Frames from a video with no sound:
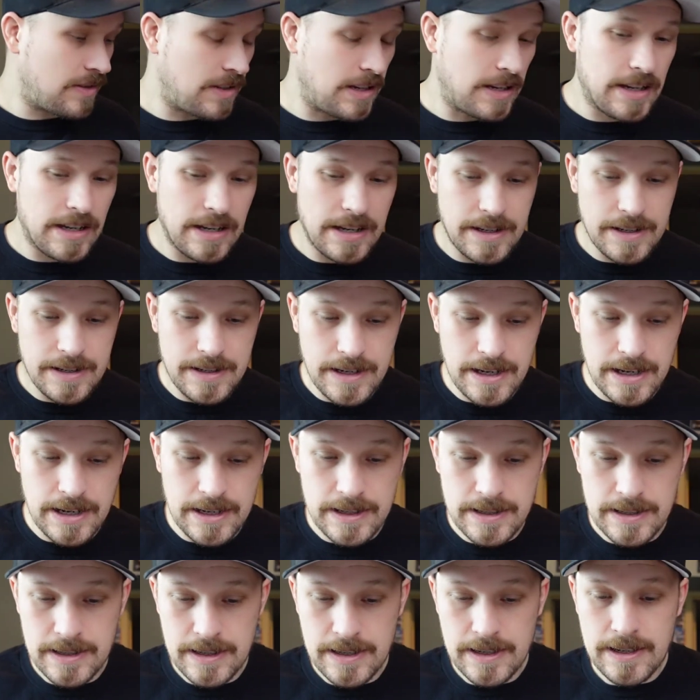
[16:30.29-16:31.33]
And
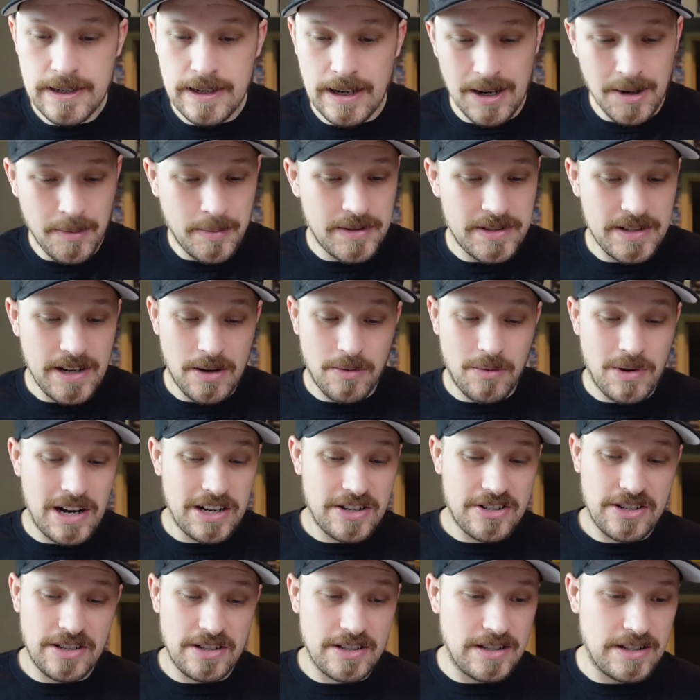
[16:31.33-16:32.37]
I hope he's not
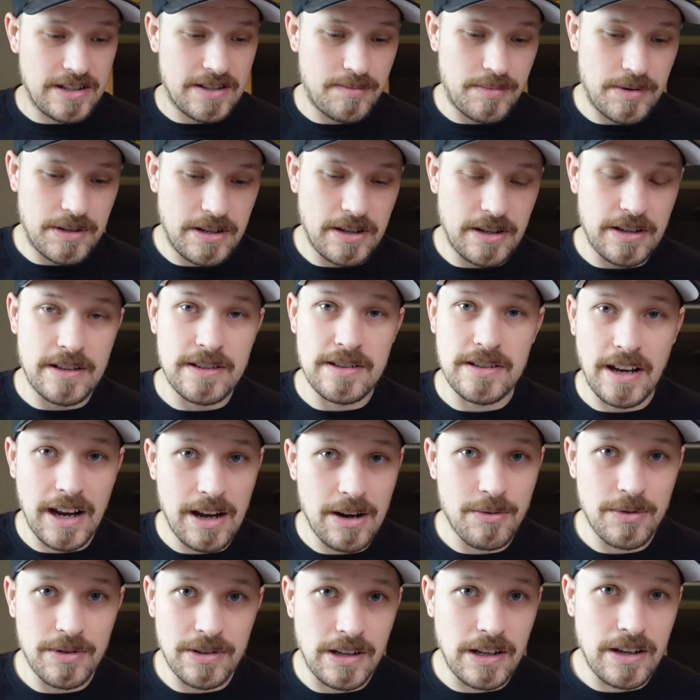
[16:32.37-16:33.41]
watching this because I
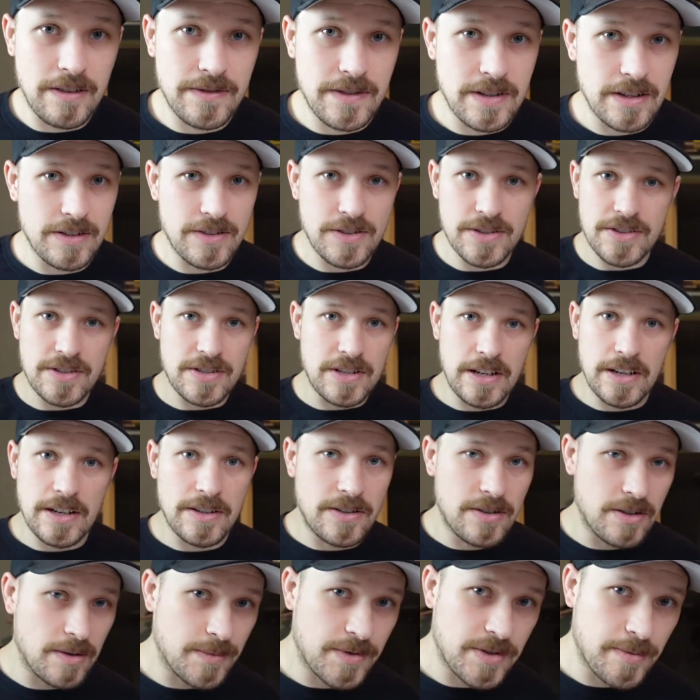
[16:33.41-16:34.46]
would love to just send it
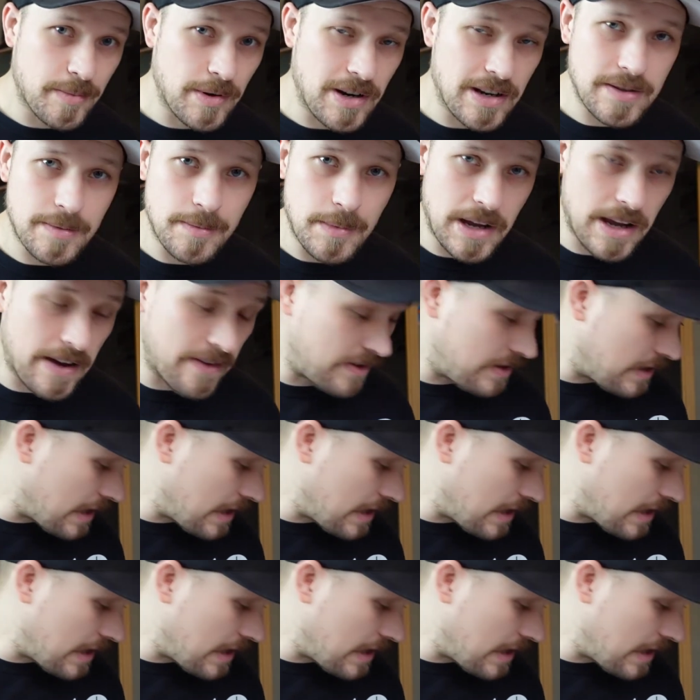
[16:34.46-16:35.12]
to him, surprise him I have his